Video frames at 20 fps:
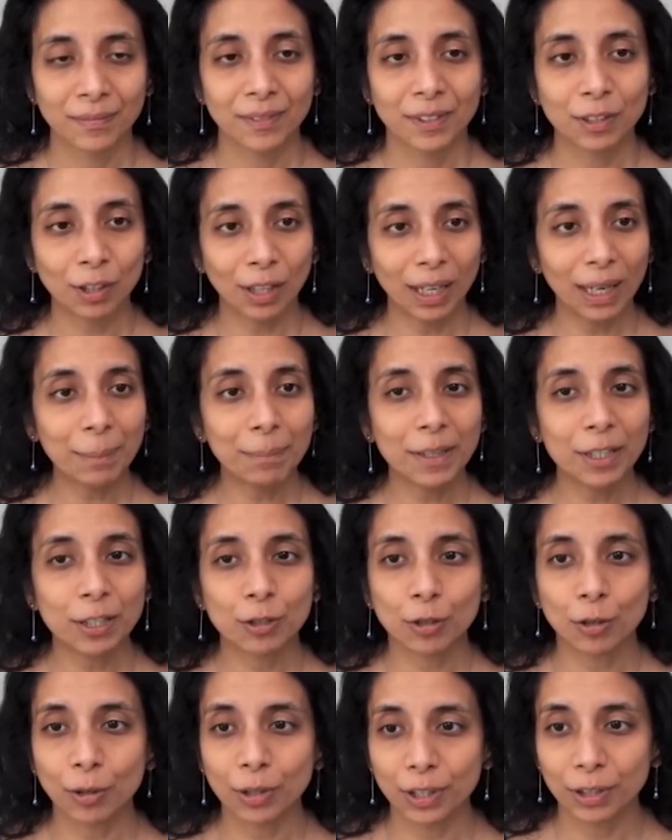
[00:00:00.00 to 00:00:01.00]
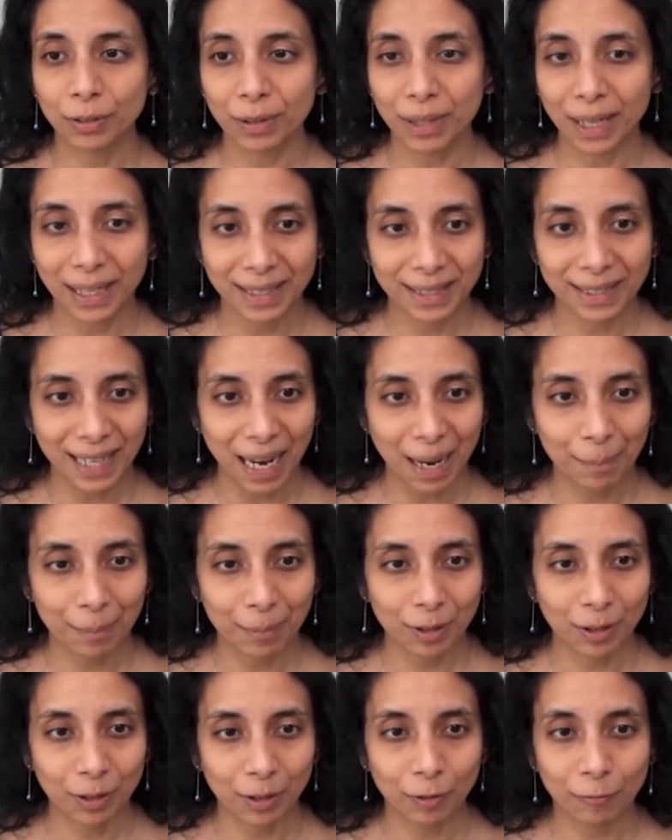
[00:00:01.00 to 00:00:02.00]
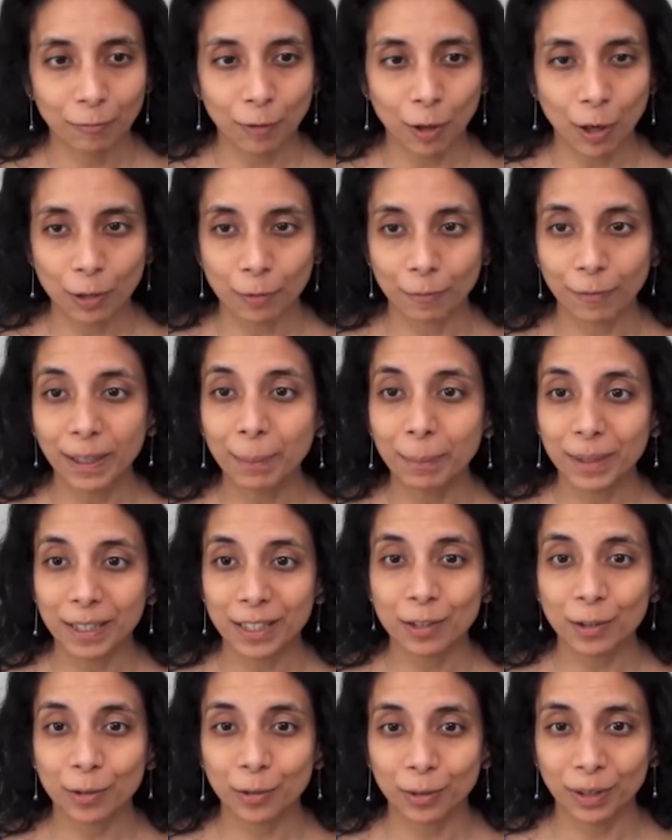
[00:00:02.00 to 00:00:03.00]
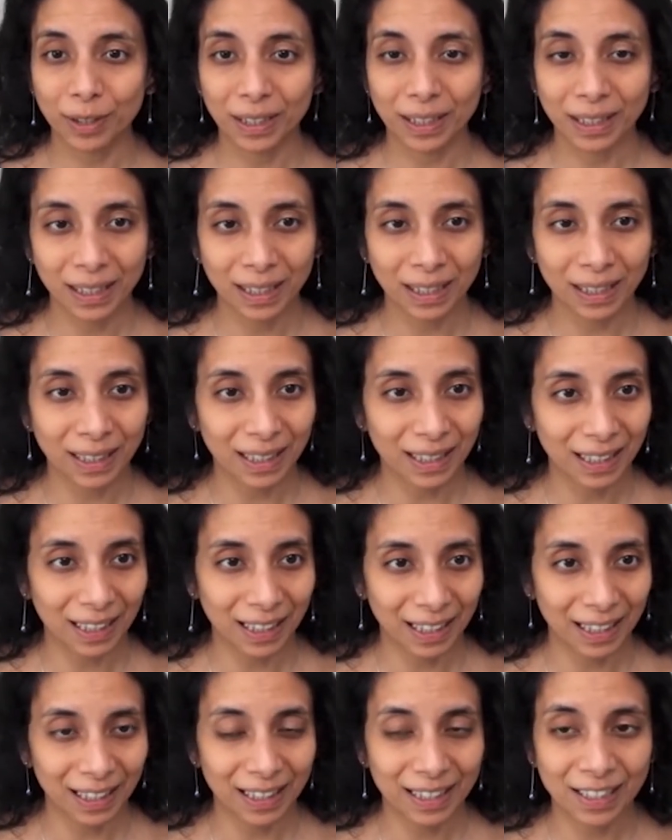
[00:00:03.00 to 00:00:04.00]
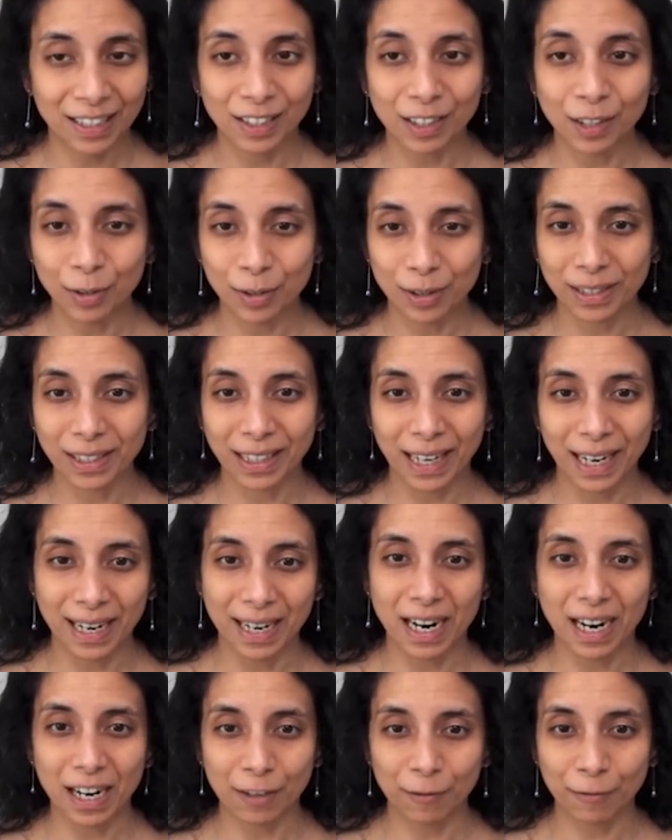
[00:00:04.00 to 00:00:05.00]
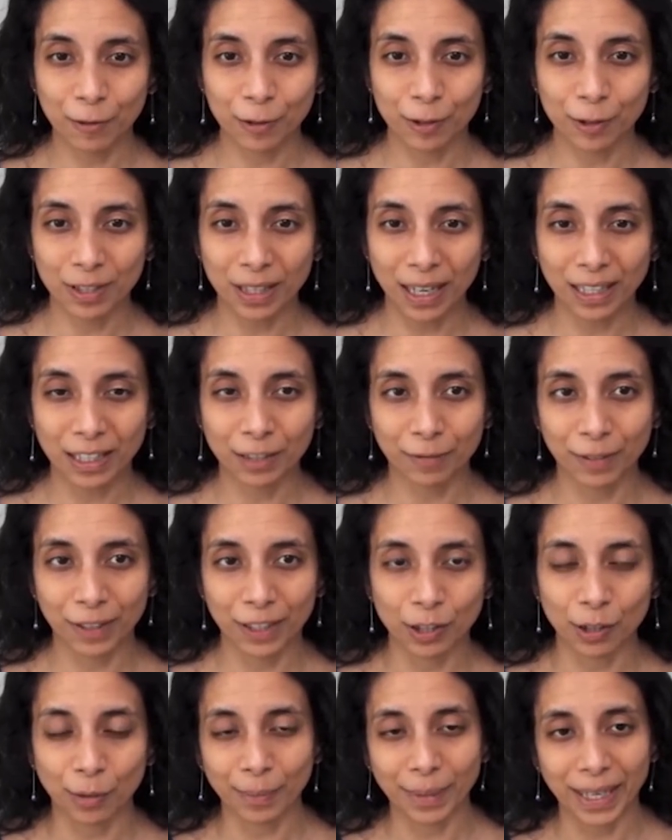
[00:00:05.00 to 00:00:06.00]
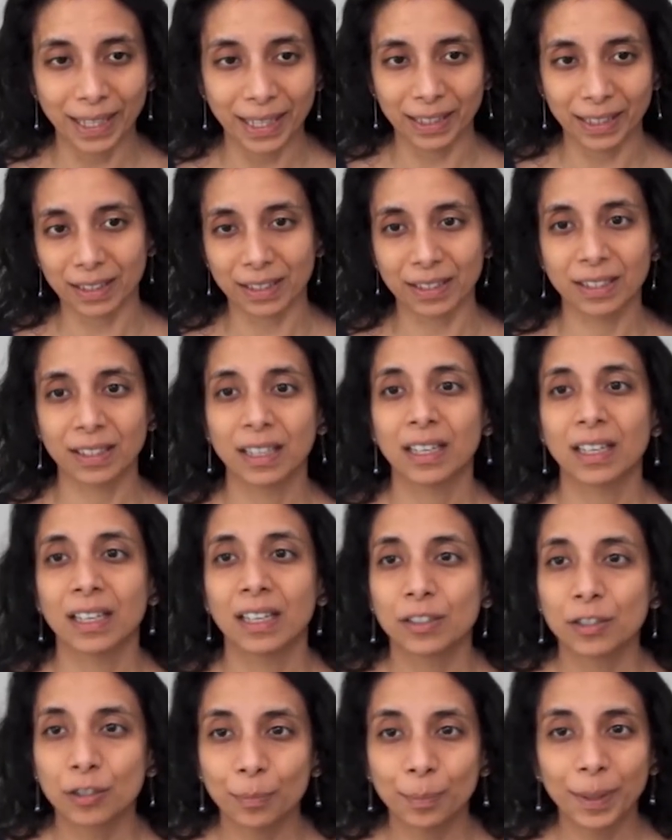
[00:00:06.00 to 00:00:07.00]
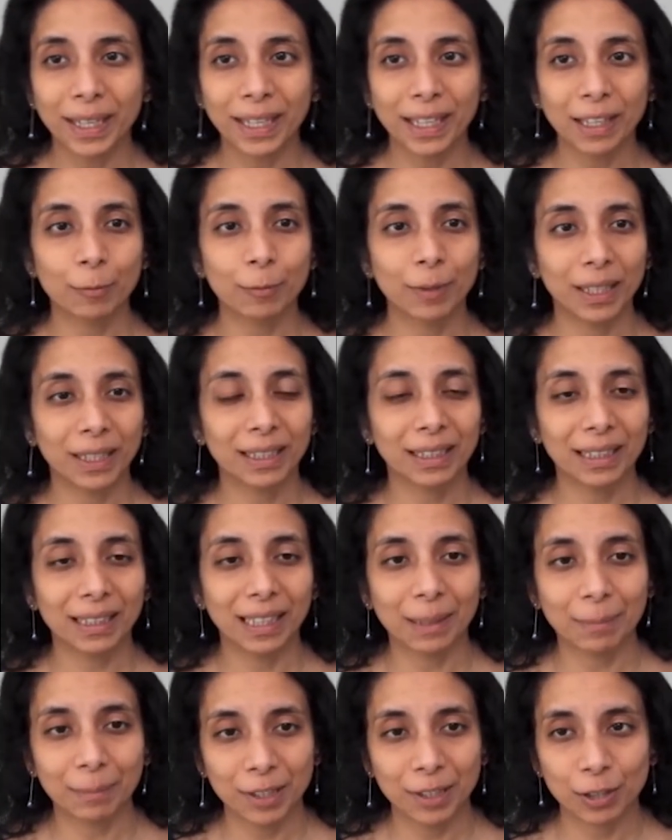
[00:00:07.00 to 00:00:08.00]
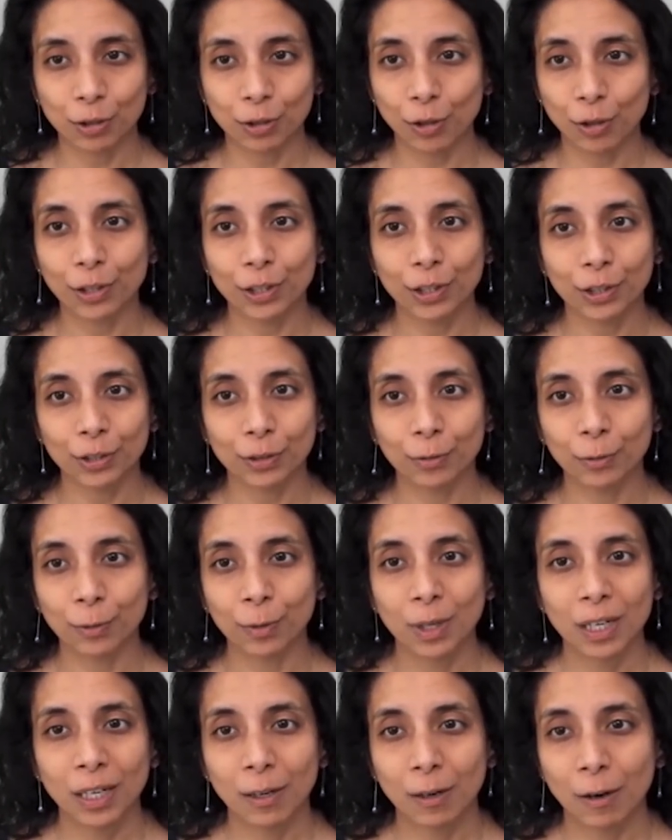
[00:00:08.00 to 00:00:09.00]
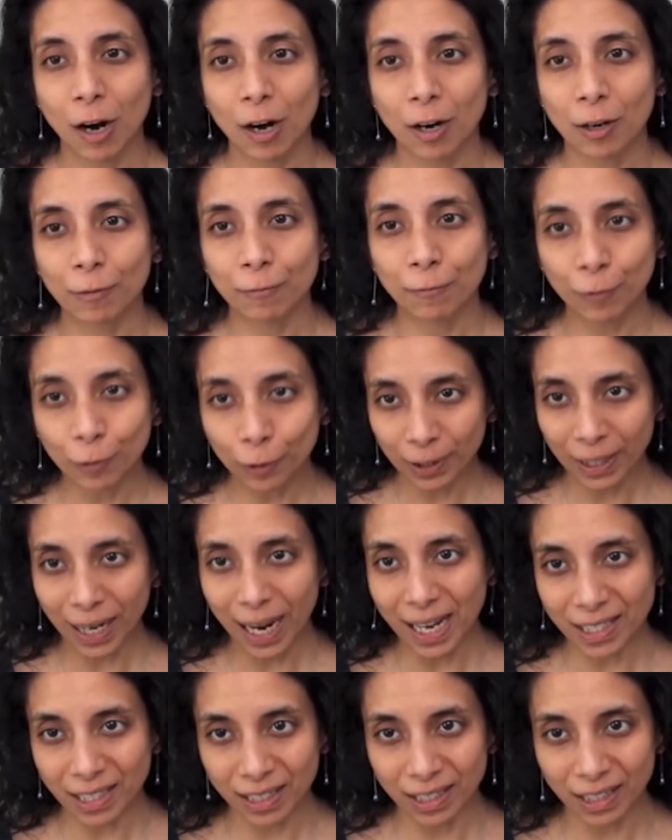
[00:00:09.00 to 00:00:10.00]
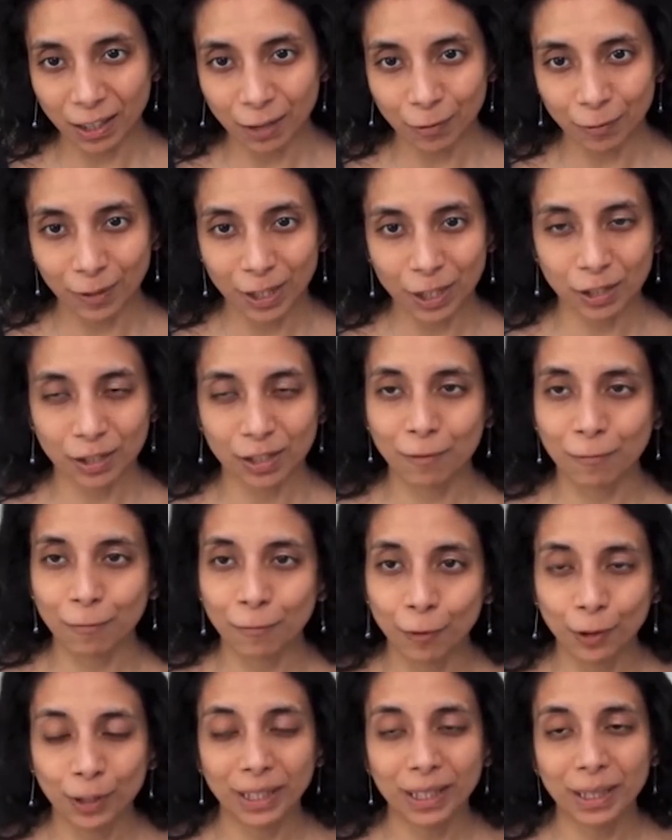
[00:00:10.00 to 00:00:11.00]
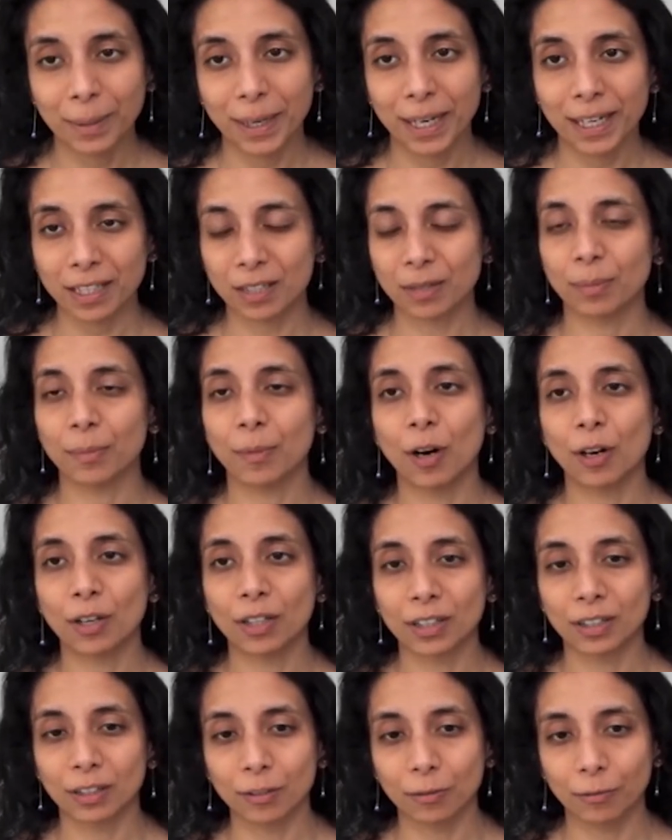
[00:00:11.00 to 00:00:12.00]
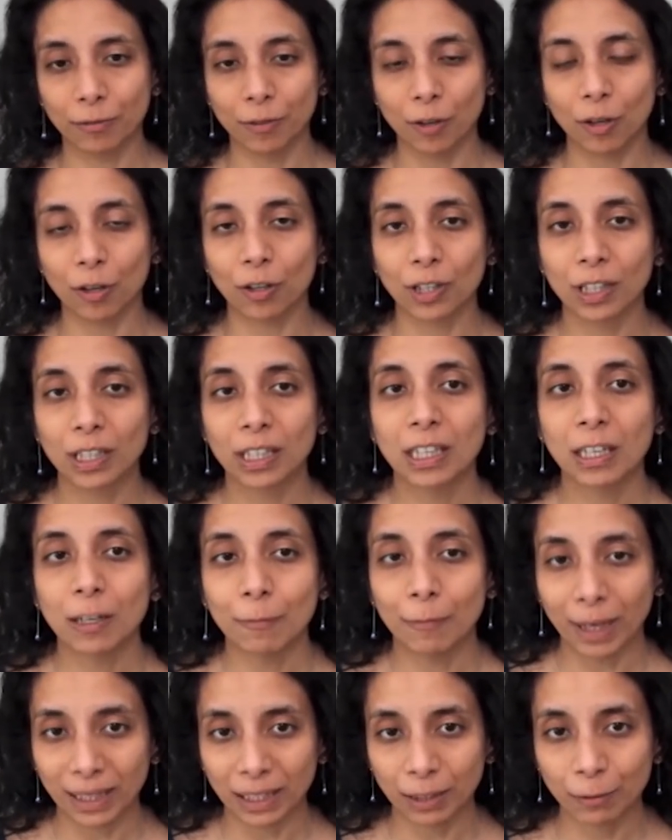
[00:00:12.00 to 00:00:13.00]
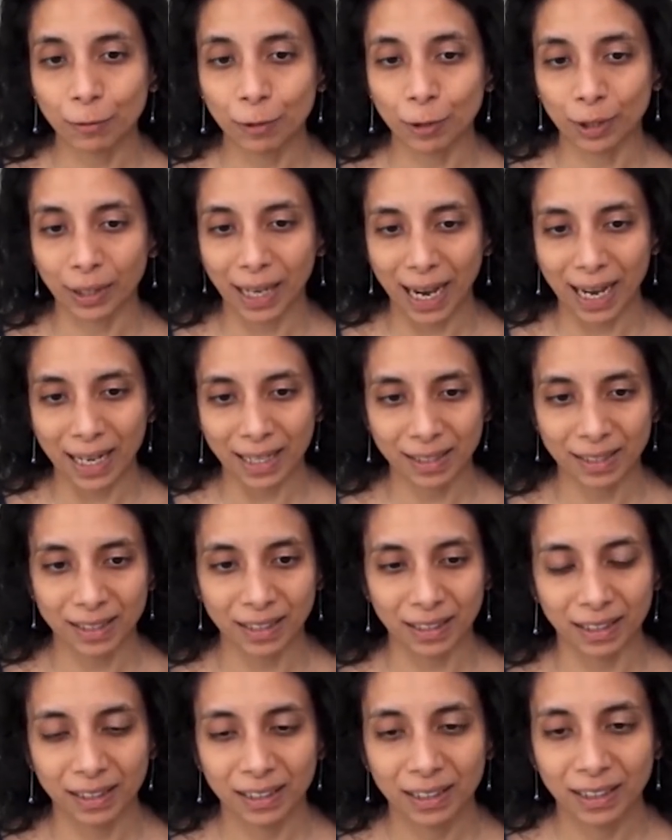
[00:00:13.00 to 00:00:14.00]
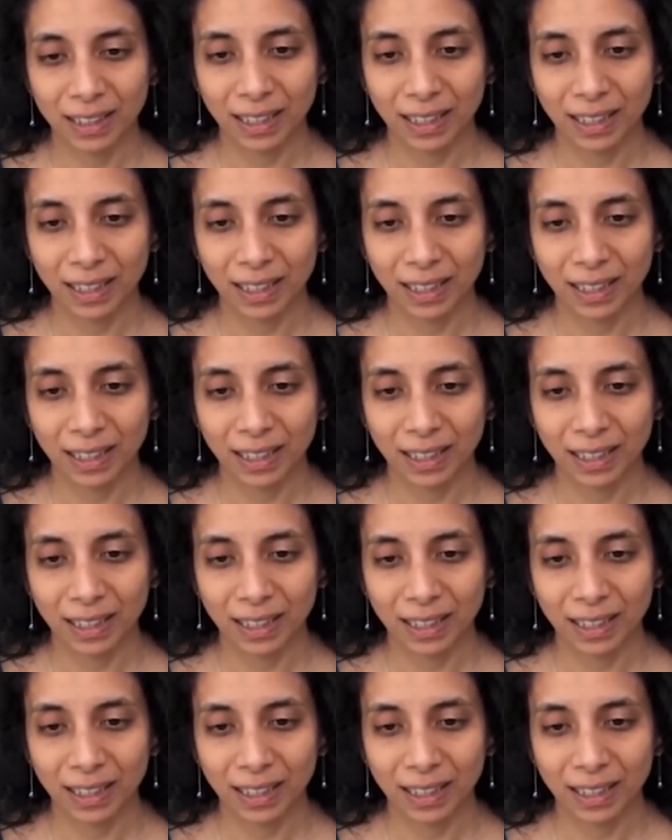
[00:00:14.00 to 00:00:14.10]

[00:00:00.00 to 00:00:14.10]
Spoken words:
So let me show you an example of what we've been doing in using AI for scientific domains. To begin with, let me show you our ForecastNet, which is a Fourier-based model for weather forecasting.